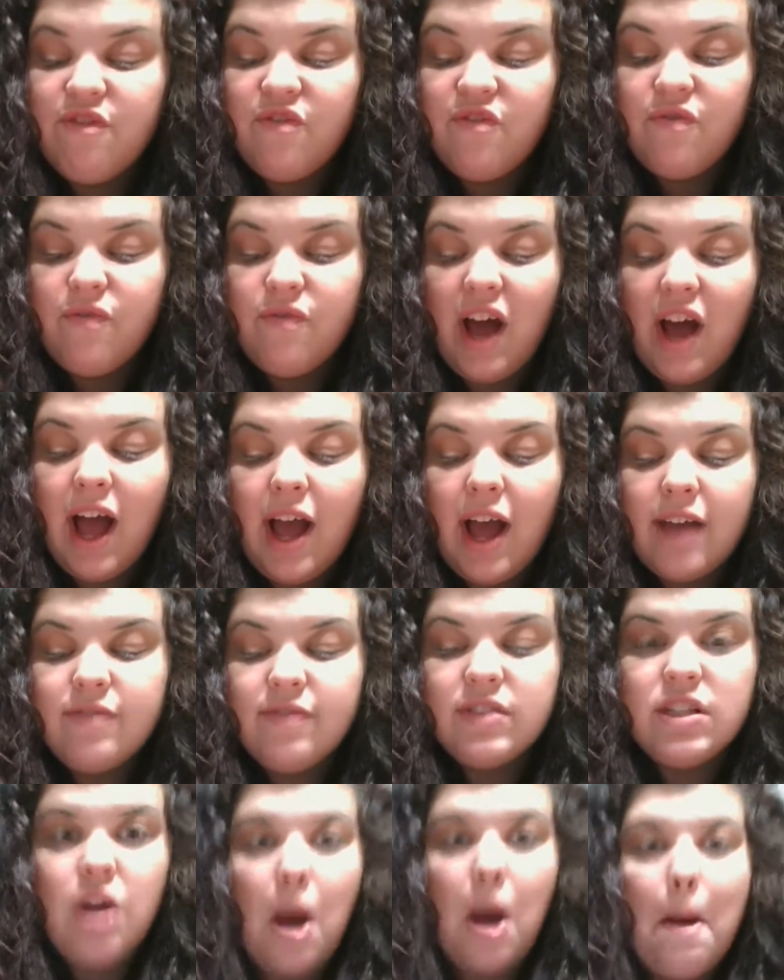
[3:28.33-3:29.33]

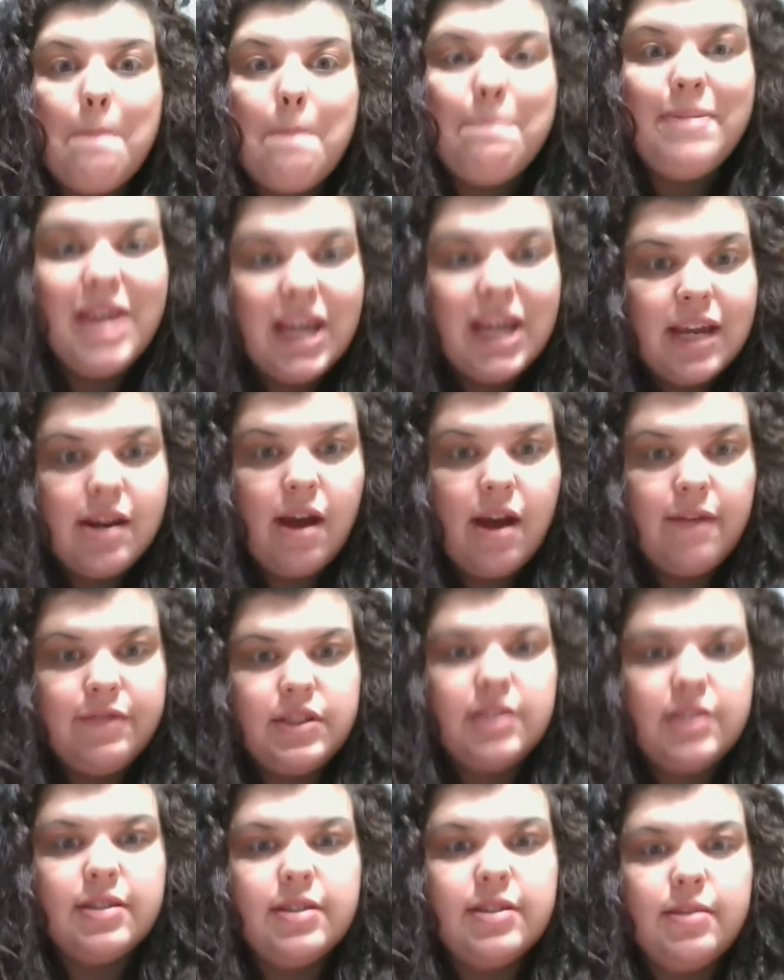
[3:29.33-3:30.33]
5's not big enough
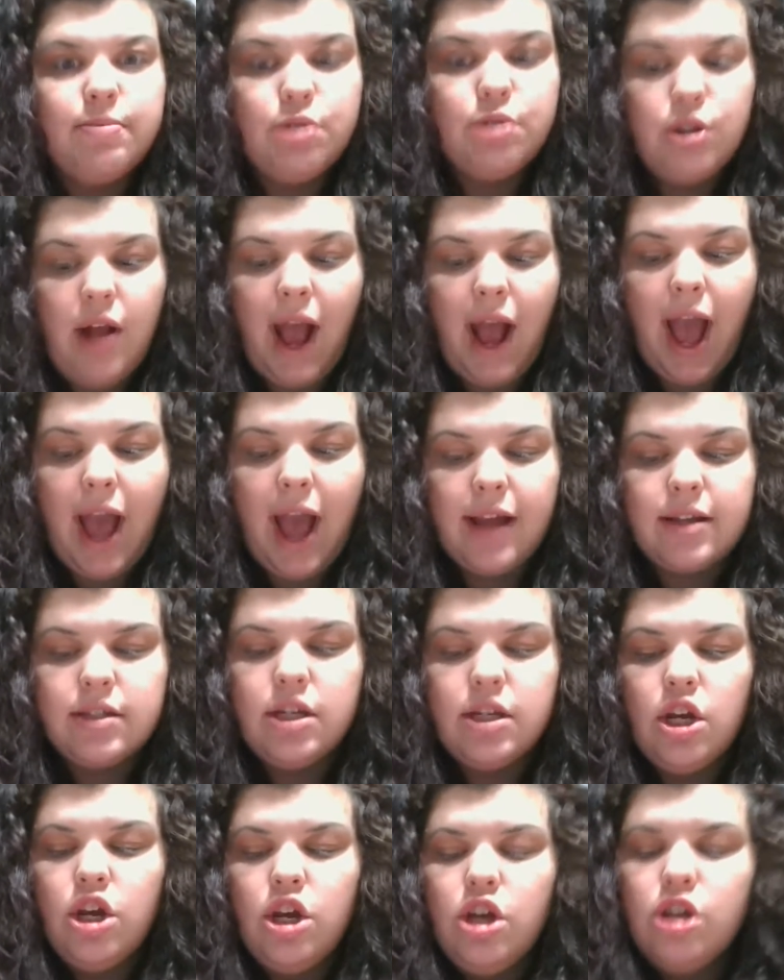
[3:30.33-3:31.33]
to subtract.
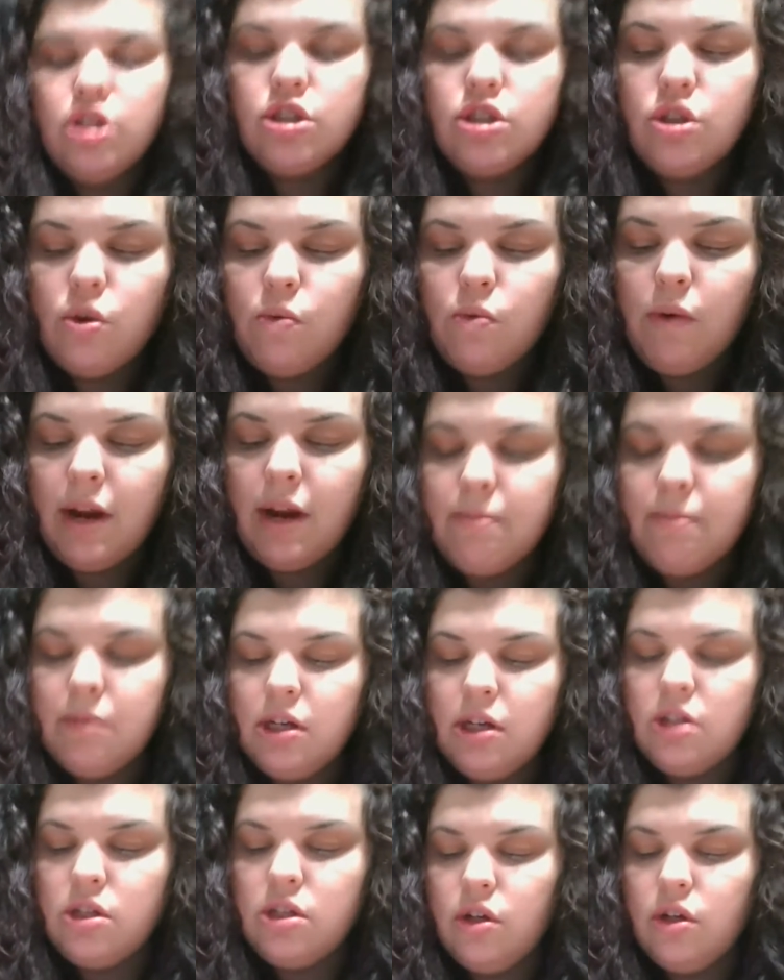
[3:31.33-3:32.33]
So what I'm
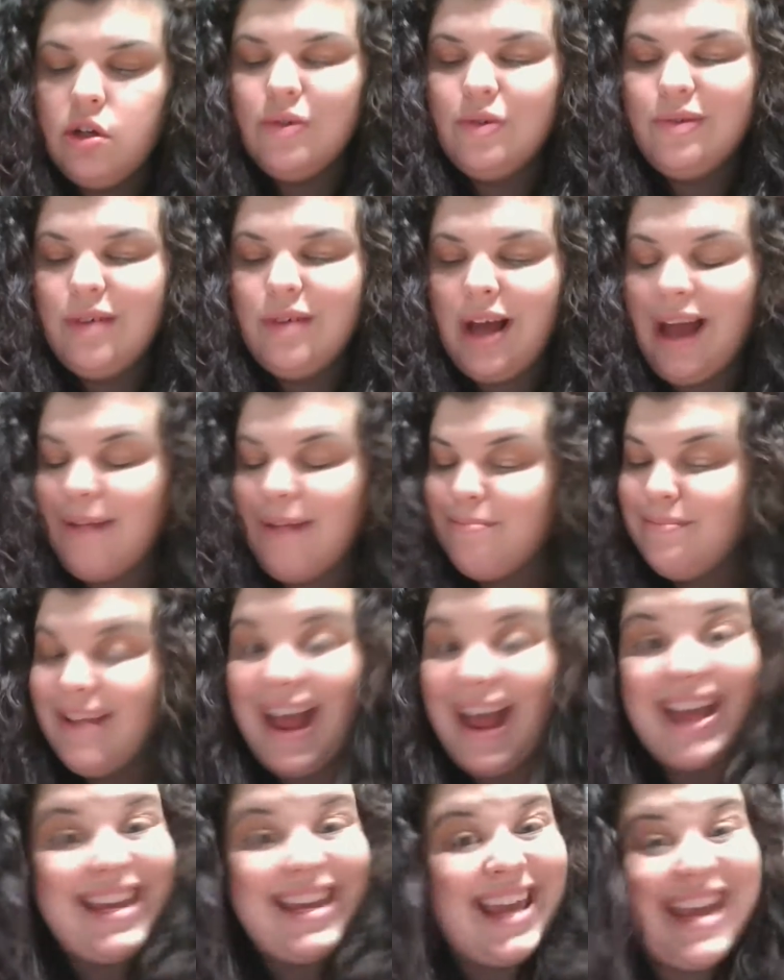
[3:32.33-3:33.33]
going to do,
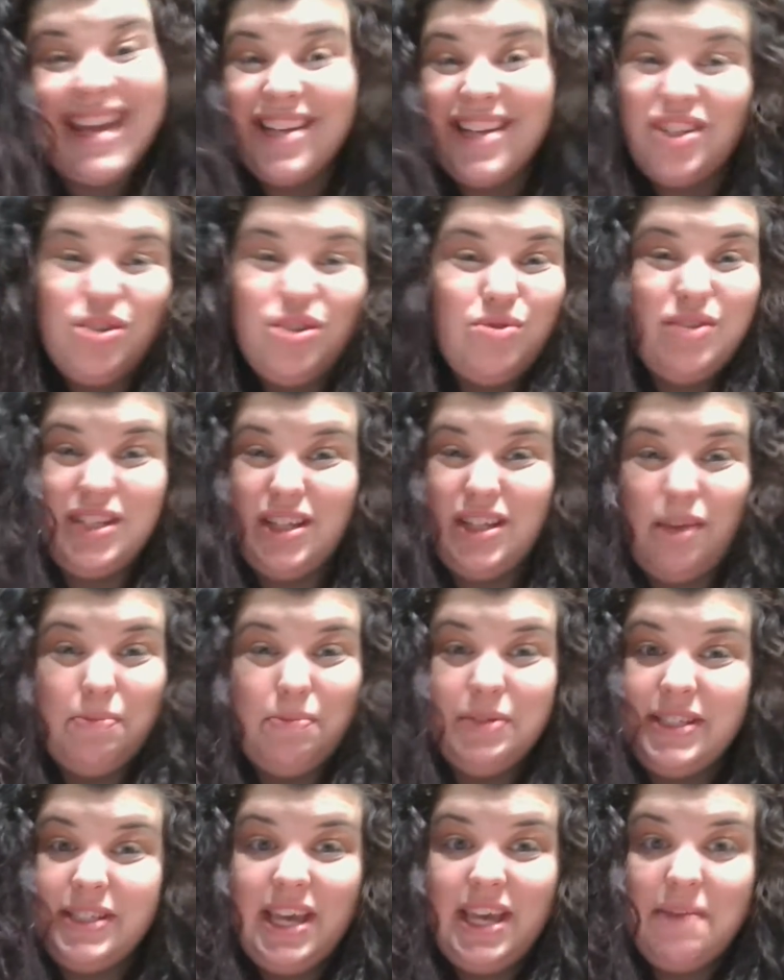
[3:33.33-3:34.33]
I can't do the
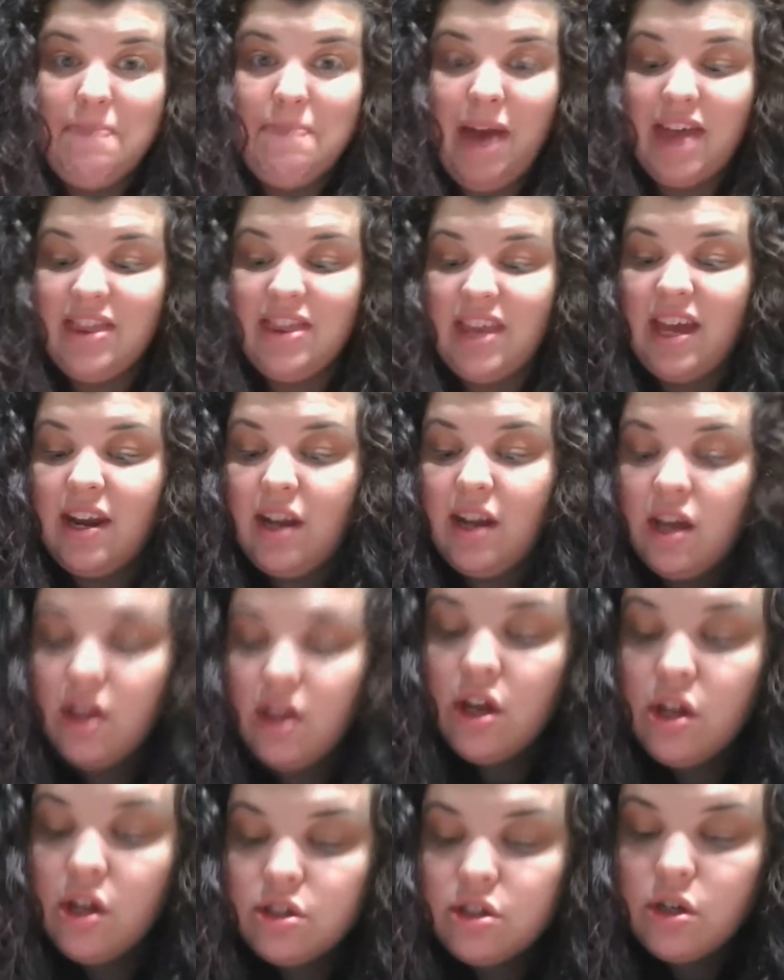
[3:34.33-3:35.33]
double T method.
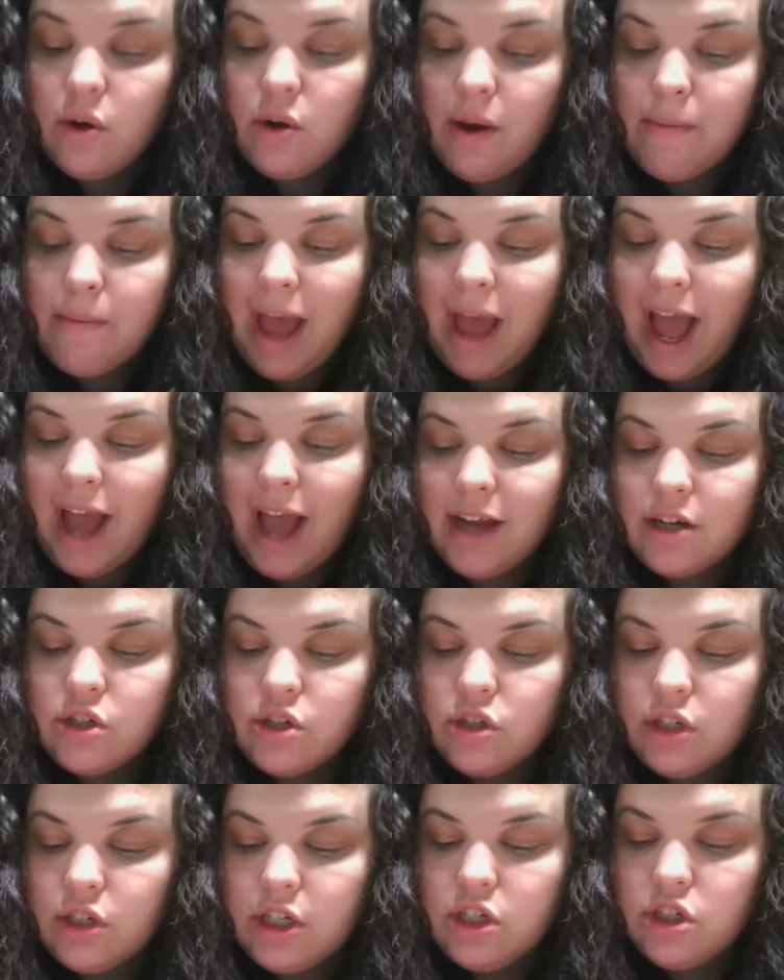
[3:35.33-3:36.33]
So I'm
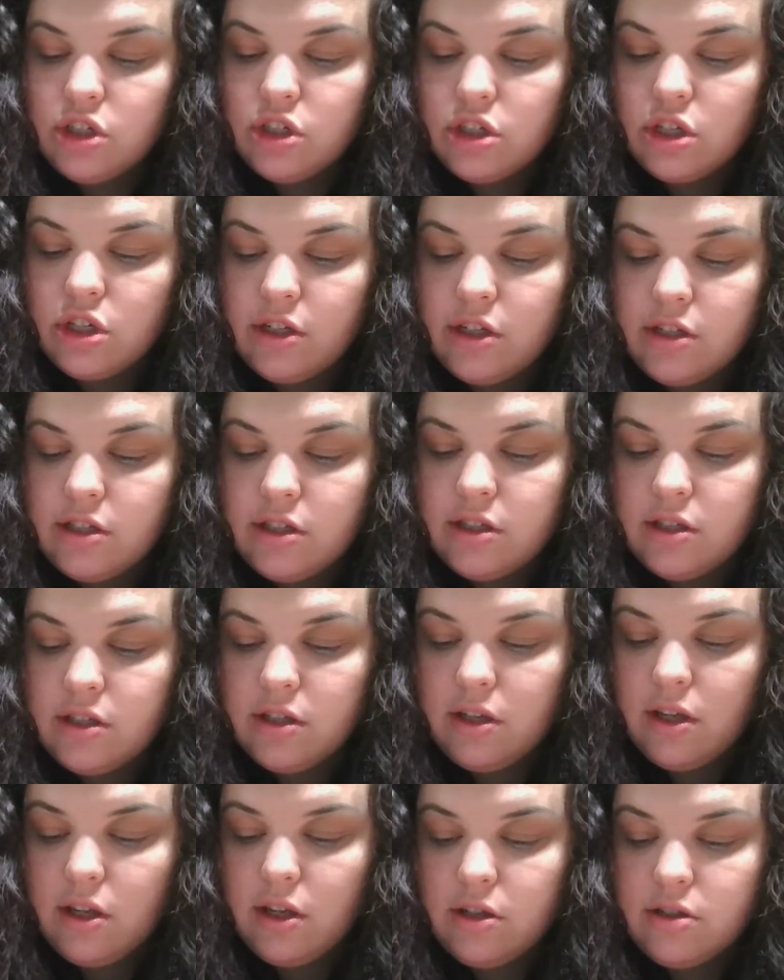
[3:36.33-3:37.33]
actually just going to
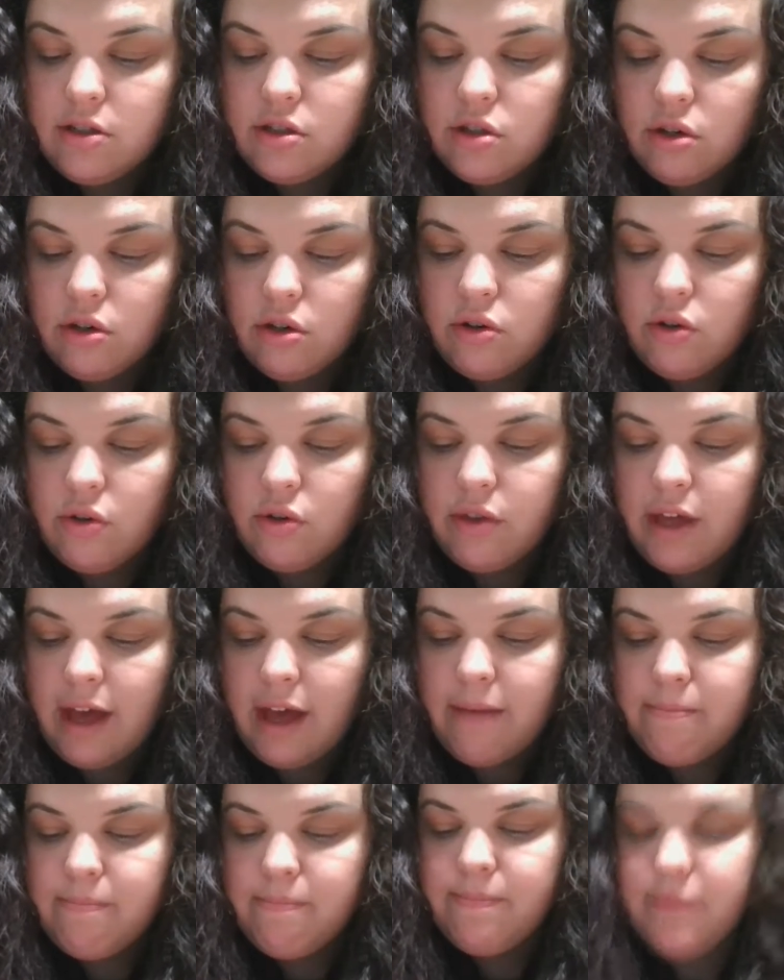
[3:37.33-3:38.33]
circle
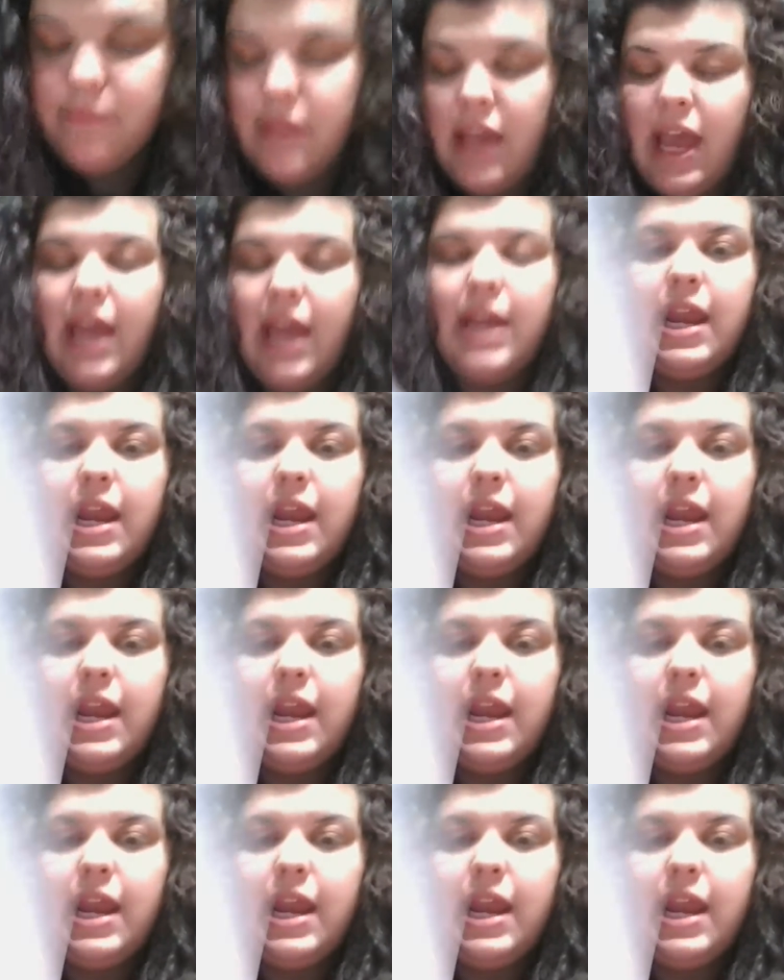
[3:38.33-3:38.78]
them and